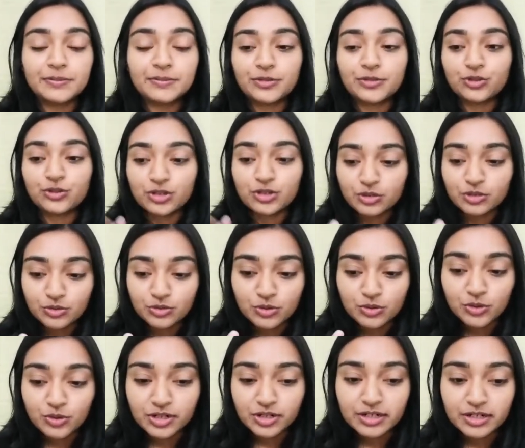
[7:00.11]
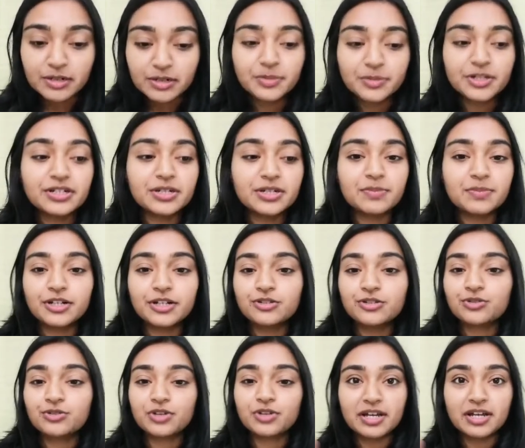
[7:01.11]
You can go a little deeper
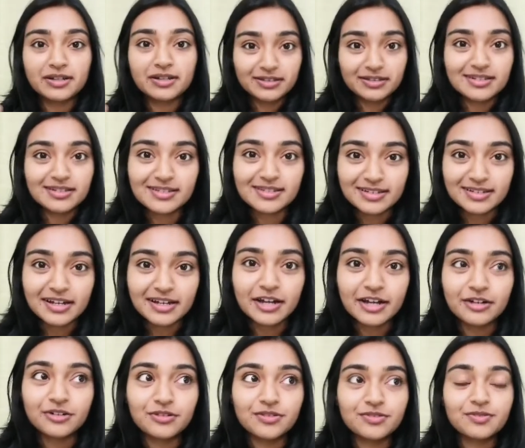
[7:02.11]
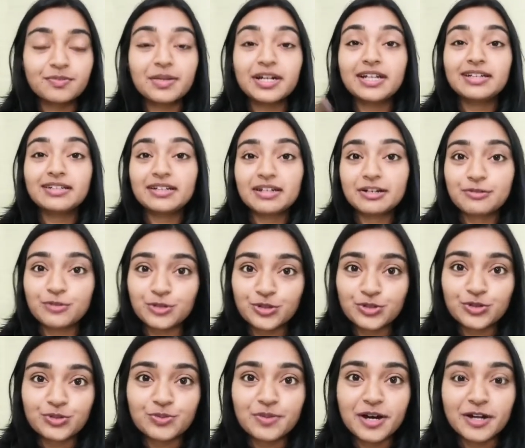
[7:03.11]
into, okay, this is the kind of money that I want
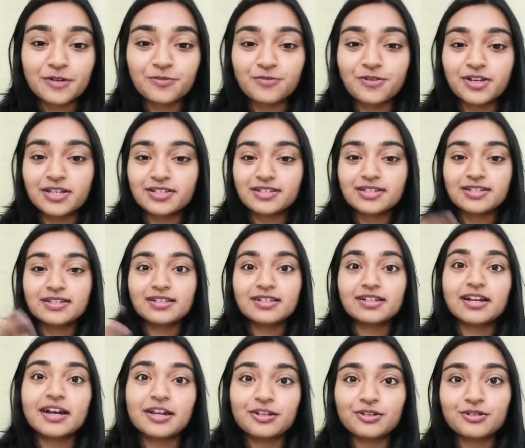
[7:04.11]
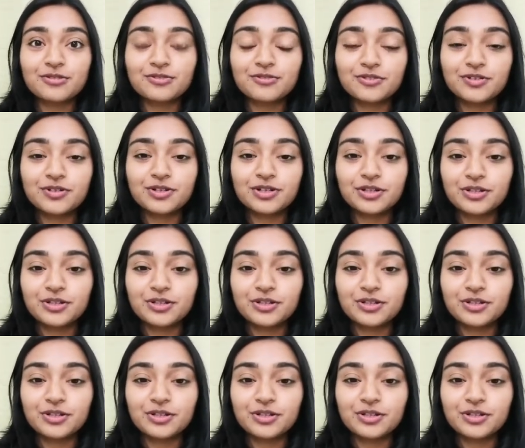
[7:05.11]
to manifest. This is the kind of,